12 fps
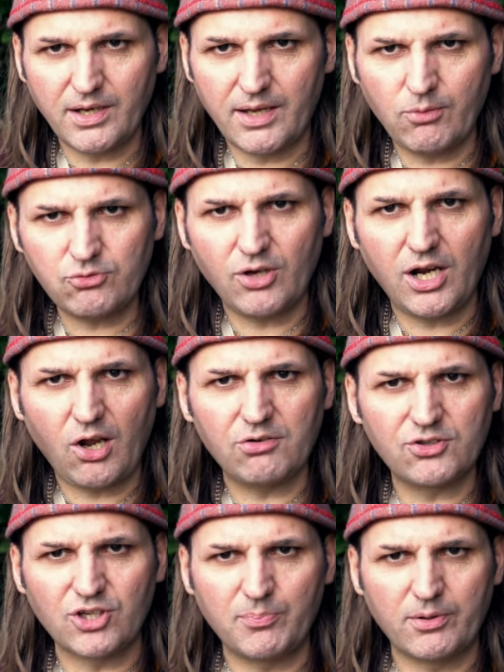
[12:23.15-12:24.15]
It wasn't a long
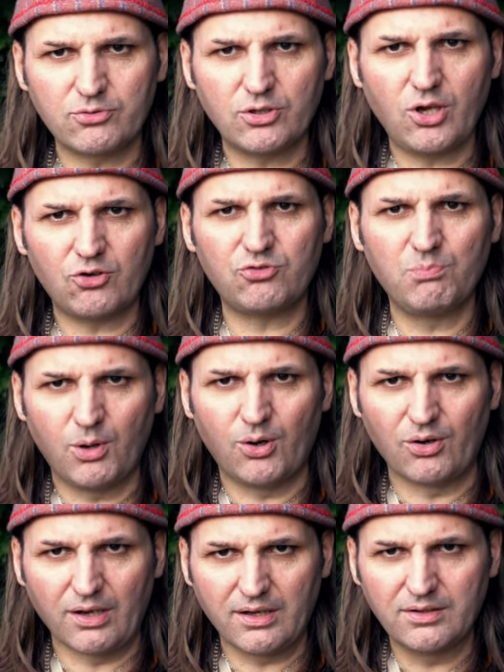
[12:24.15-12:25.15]
ship, it was a lot
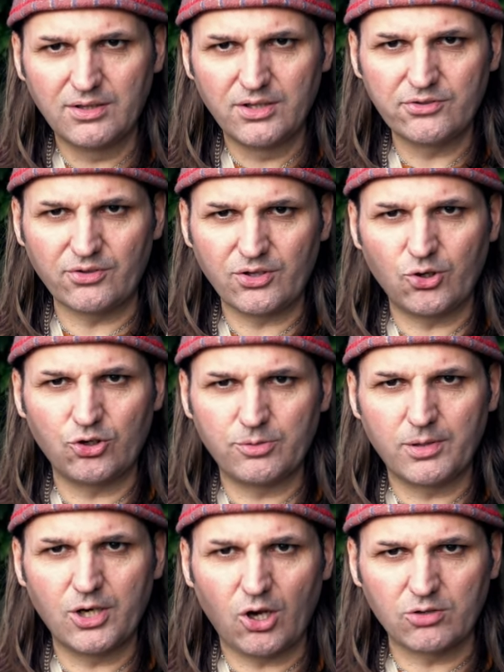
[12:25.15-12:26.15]
smaller. So they called
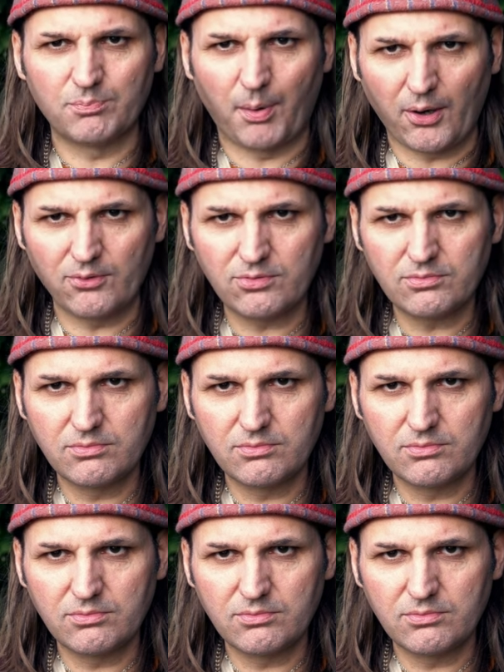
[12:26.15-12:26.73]
him a long boat.